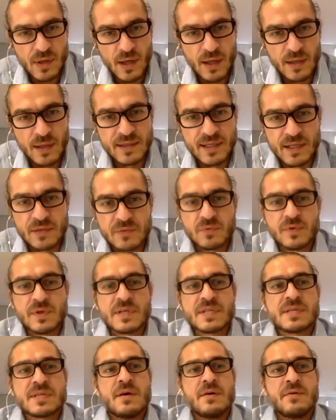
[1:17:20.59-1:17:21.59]
and that
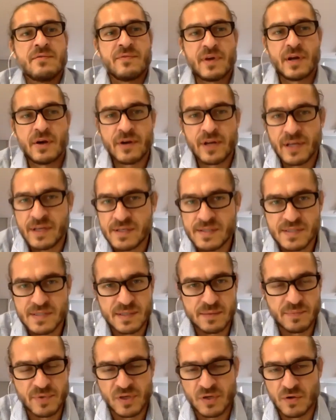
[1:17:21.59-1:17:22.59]
was very easy
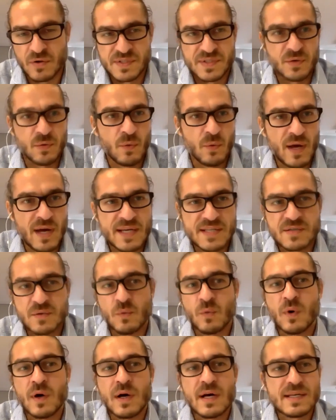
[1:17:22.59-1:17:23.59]
because the West
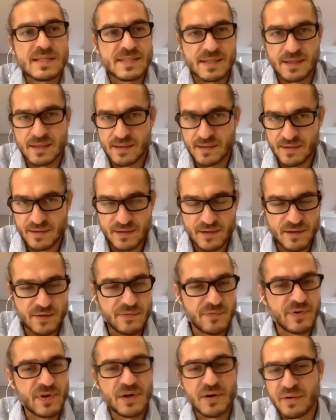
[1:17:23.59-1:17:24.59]
wasn't
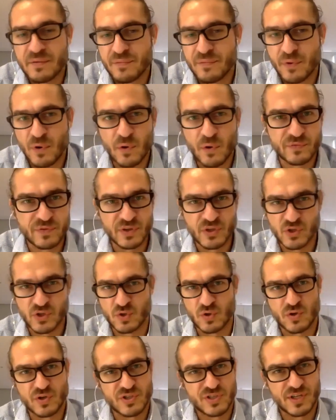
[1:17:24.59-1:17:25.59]
very involved in
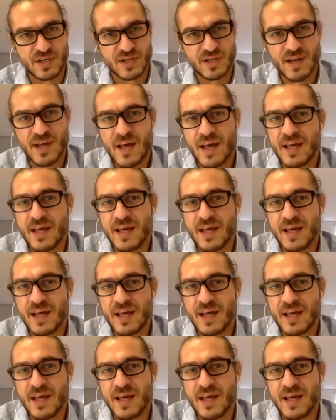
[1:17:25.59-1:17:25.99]
Georgia,